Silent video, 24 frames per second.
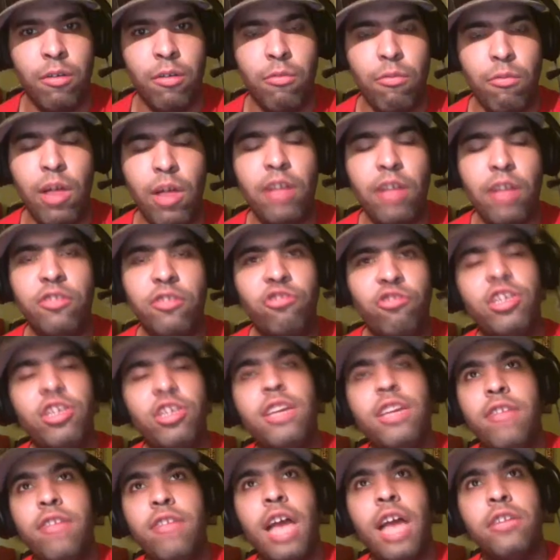Well,
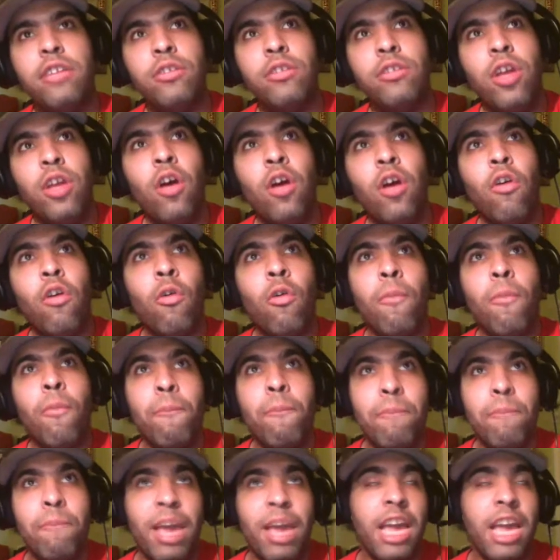geez, I don't know.
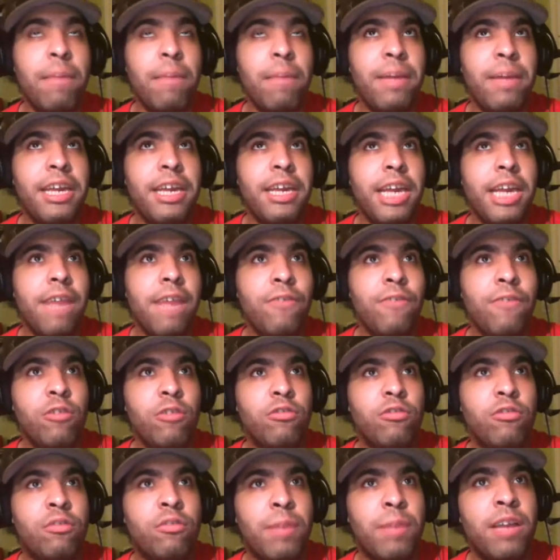Maybe if you
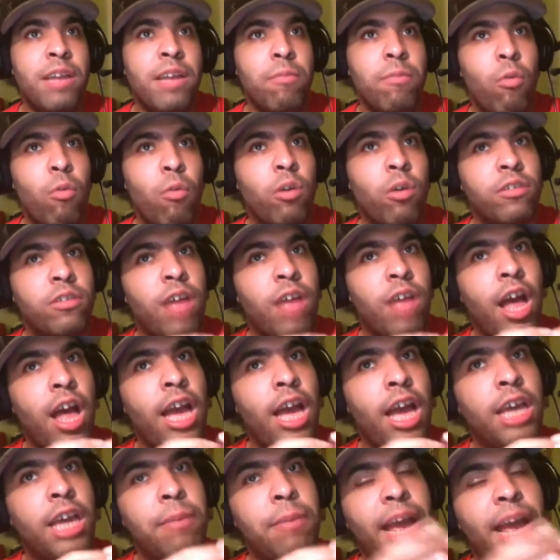spend more
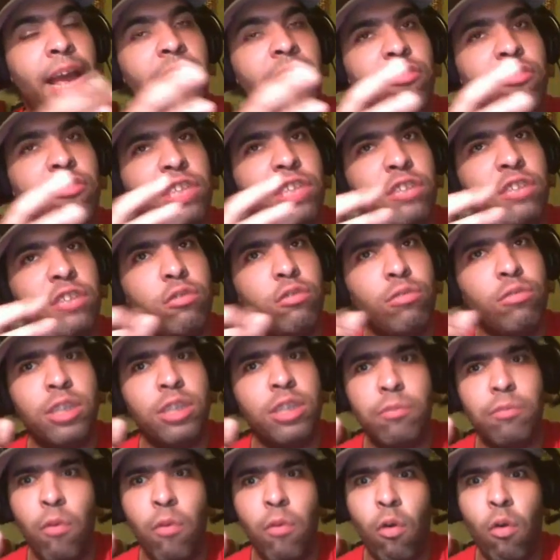time actually
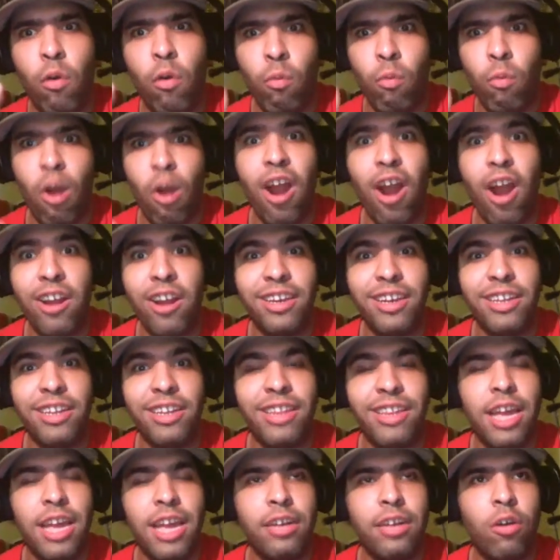doing more work
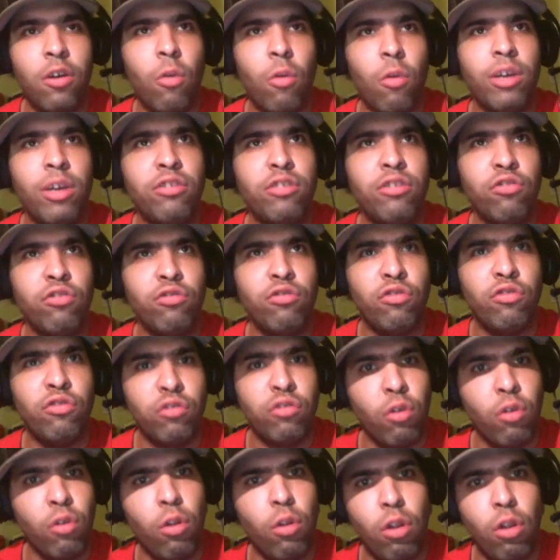than going to
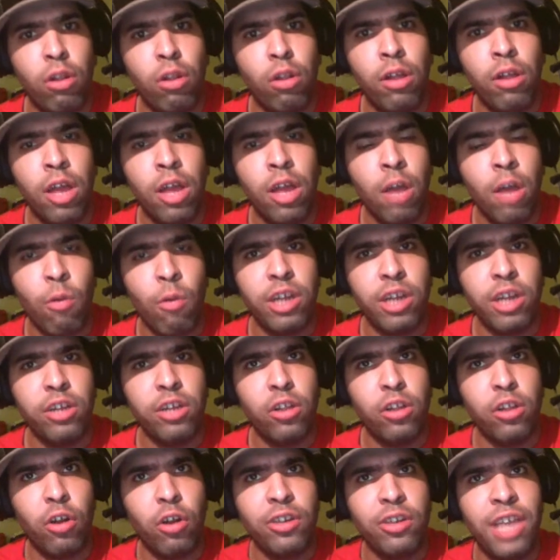school where you
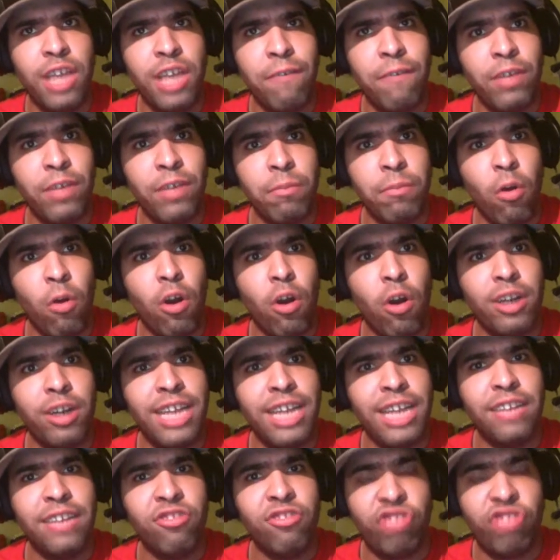learn nothing more
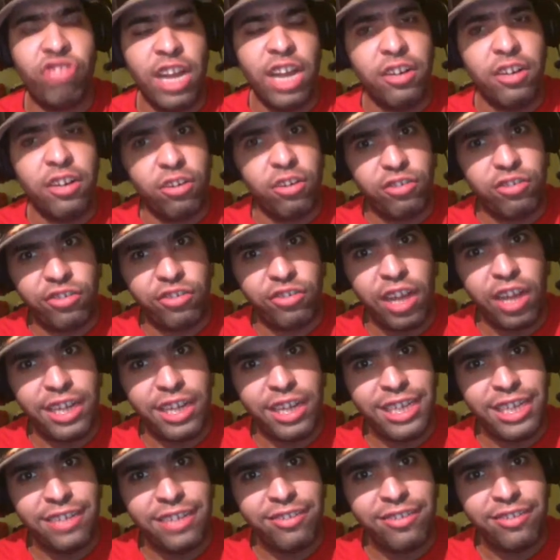than gender
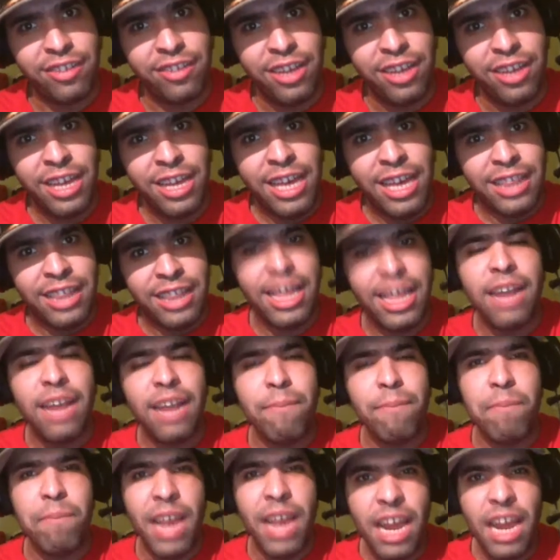studies, then
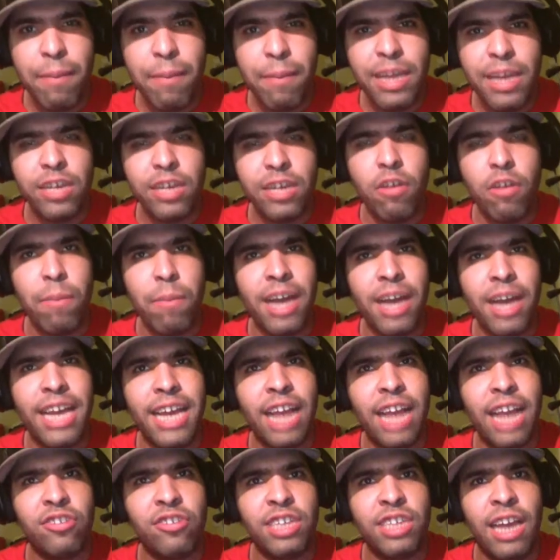maybe you might
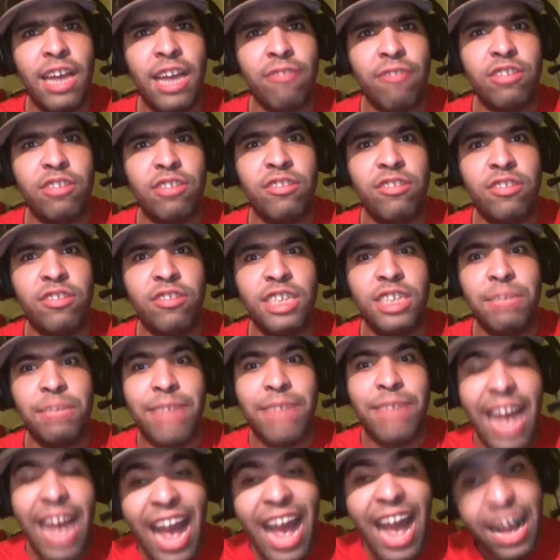actually have the same
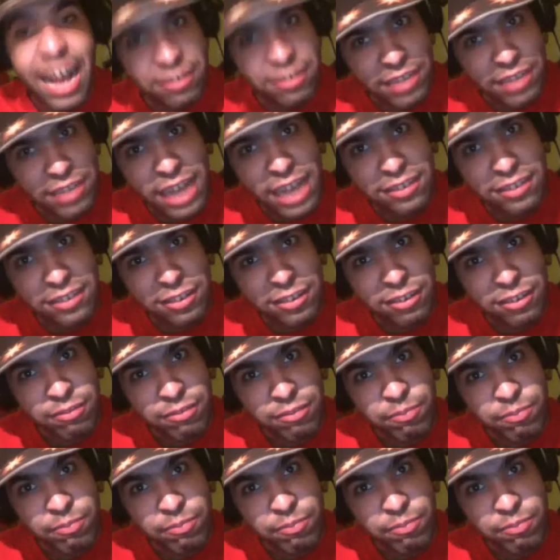access